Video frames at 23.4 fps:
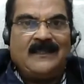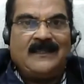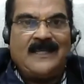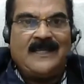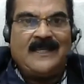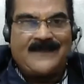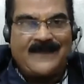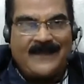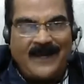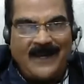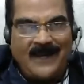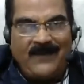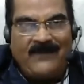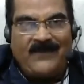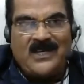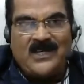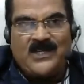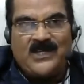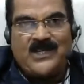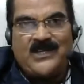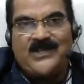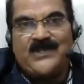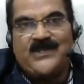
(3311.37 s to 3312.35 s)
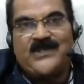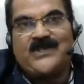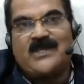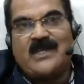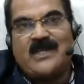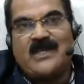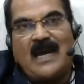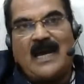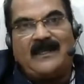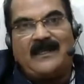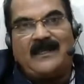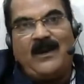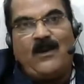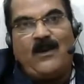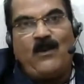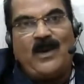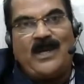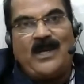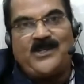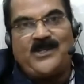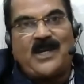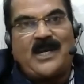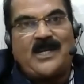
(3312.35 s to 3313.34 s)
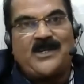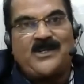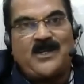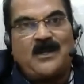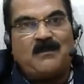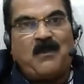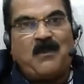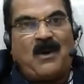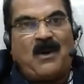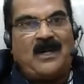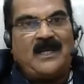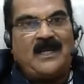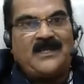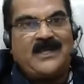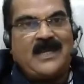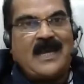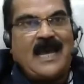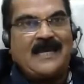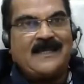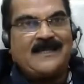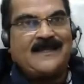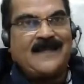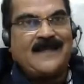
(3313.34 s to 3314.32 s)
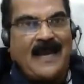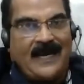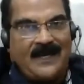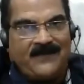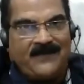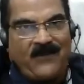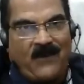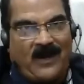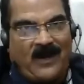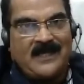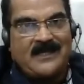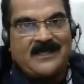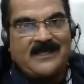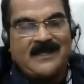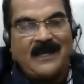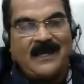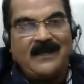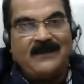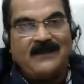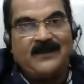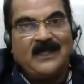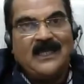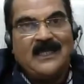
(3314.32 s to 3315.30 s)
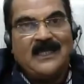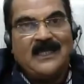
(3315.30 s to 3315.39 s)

these three visions that new education policy has set for itself,